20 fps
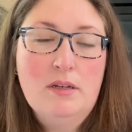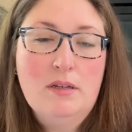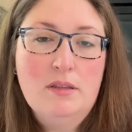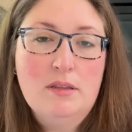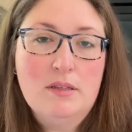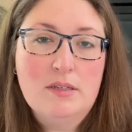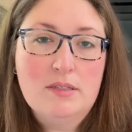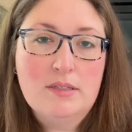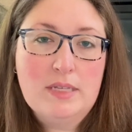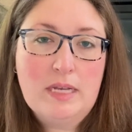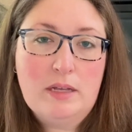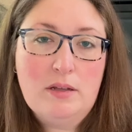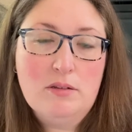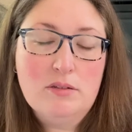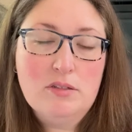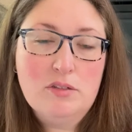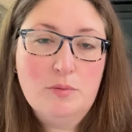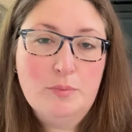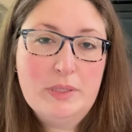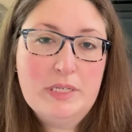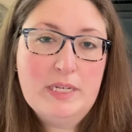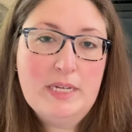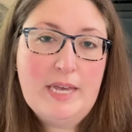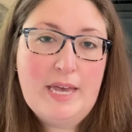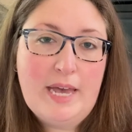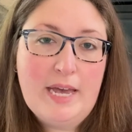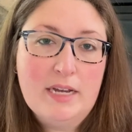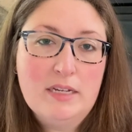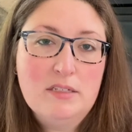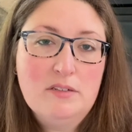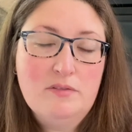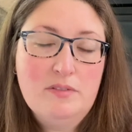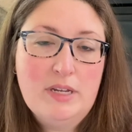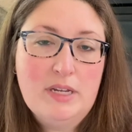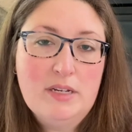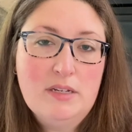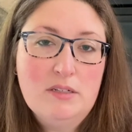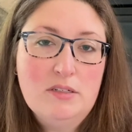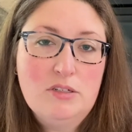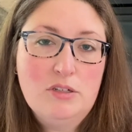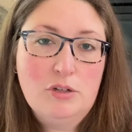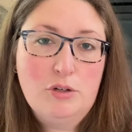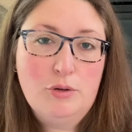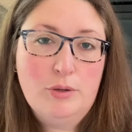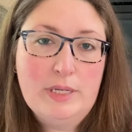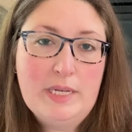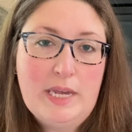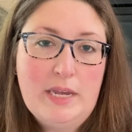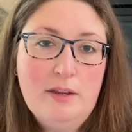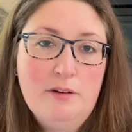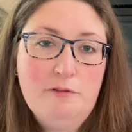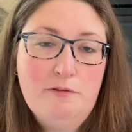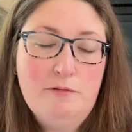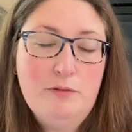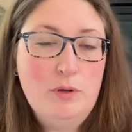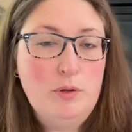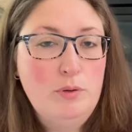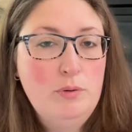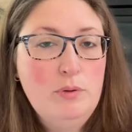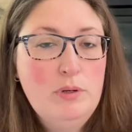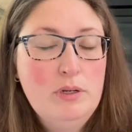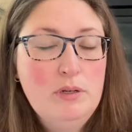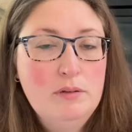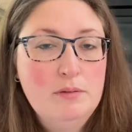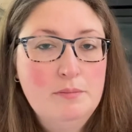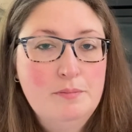the cells are being activated to create food,